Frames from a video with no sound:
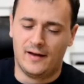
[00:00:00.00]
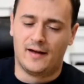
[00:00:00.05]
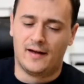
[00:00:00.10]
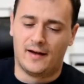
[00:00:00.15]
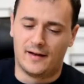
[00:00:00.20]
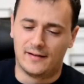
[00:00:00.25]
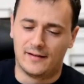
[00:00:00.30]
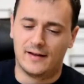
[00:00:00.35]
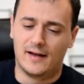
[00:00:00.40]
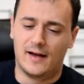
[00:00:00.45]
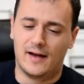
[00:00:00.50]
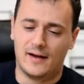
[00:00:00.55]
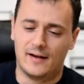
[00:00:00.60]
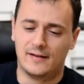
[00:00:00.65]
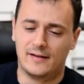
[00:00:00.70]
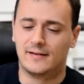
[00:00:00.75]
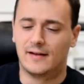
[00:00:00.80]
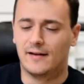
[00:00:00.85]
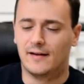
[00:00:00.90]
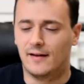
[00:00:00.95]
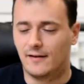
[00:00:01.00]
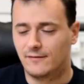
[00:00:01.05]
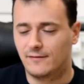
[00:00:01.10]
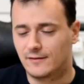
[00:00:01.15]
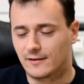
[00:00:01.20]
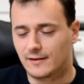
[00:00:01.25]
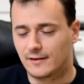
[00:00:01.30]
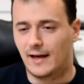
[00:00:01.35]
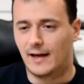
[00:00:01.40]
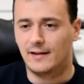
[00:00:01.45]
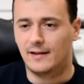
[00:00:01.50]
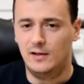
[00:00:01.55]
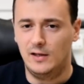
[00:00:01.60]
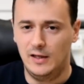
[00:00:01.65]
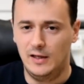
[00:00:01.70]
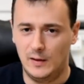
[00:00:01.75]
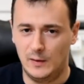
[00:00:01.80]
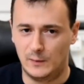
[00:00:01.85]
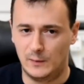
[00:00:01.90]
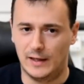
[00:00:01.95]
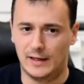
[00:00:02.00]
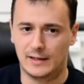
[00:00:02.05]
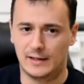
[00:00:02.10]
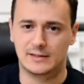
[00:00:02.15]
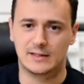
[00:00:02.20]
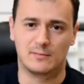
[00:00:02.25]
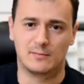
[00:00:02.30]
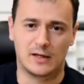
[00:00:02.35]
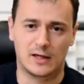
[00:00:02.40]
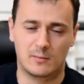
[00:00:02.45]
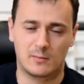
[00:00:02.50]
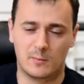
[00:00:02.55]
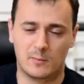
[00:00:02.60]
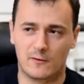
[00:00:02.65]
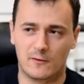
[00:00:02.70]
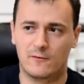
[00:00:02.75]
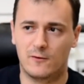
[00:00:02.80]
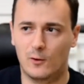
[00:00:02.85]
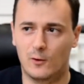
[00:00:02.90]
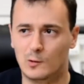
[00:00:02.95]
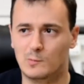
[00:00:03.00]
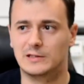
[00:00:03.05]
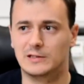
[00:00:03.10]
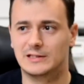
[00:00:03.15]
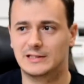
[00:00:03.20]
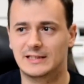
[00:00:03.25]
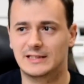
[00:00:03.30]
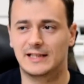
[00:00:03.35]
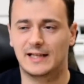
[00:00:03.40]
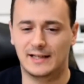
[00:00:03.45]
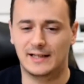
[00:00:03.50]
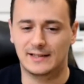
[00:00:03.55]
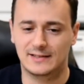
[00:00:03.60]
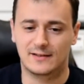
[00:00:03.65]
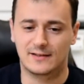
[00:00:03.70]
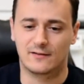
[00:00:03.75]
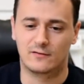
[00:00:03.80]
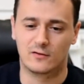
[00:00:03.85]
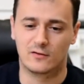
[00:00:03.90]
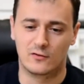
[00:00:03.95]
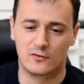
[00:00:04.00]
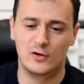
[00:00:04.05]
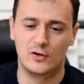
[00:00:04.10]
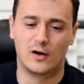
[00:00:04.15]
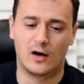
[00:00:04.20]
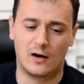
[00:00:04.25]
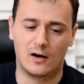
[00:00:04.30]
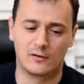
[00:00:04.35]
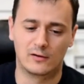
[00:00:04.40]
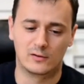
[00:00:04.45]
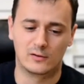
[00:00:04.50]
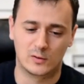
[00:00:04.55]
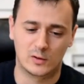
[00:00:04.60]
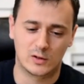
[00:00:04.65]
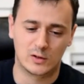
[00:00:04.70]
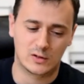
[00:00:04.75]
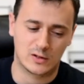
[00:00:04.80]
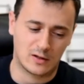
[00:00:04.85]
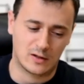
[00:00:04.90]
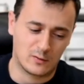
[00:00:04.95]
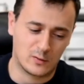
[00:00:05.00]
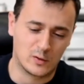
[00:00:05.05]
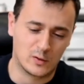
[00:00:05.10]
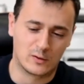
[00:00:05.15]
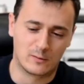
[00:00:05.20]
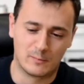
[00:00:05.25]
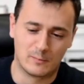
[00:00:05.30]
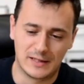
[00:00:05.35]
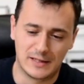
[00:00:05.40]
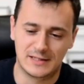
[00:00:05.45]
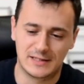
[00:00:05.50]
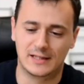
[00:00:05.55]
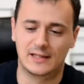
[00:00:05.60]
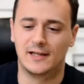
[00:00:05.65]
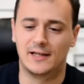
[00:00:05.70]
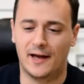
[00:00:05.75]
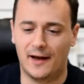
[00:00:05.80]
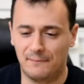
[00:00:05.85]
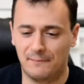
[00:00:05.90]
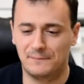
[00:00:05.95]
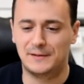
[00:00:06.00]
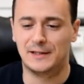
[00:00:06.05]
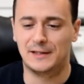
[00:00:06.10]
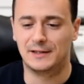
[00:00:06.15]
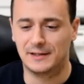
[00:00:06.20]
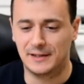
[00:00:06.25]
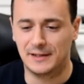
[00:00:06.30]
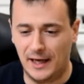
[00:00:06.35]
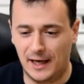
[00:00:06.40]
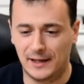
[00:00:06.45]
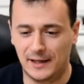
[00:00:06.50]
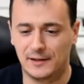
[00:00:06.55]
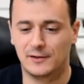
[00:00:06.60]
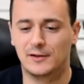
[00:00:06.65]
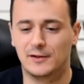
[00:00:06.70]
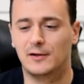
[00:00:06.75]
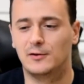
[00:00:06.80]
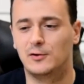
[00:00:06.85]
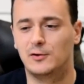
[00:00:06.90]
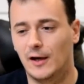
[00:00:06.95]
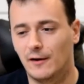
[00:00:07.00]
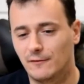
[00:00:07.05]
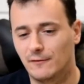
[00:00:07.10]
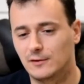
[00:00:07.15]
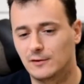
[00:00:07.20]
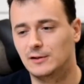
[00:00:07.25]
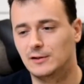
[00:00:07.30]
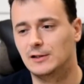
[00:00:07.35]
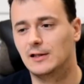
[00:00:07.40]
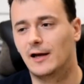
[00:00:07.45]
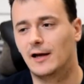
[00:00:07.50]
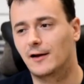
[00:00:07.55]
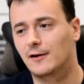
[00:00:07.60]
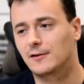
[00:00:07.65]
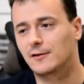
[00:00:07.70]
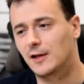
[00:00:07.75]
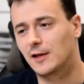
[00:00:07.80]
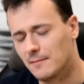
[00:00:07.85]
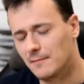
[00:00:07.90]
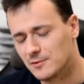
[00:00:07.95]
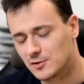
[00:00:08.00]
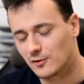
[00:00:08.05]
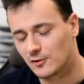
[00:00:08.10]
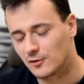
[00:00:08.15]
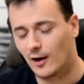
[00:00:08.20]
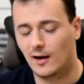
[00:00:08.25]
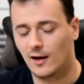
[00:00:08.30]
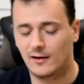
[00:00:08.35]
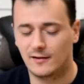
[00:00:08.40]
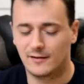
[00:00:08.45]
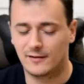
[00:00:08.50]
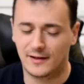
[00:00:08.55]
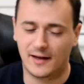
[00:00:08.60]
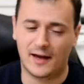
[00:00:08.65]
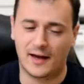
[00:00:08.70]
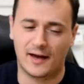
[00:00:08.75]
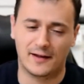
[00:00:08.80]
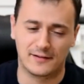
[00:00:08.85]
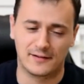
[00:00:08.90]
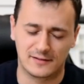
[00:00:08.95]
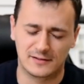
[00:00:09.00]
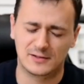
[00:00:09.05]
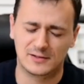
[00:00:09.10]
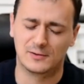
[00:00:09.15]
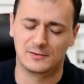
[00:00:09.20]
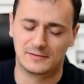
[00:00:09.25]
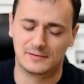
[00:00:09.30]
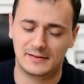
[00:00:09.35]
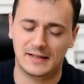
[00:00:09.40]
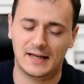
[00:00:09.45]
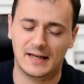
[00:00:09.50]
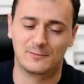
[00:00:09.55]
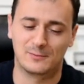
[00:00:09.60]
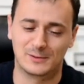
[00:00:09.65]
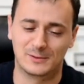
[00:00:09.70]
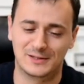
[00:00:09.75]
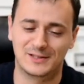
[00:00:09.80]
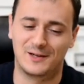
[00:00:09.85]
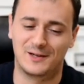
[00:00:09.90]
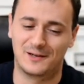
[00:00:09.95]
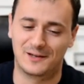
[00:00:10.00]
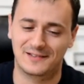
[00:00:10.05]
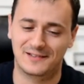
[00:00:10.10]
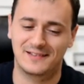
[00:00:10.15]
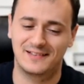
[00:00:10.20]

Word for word: and yeah and then after that we had some like performance tests after three hours uh, you're basically empty and dead and then you have to do like a time trial in the end so that was hard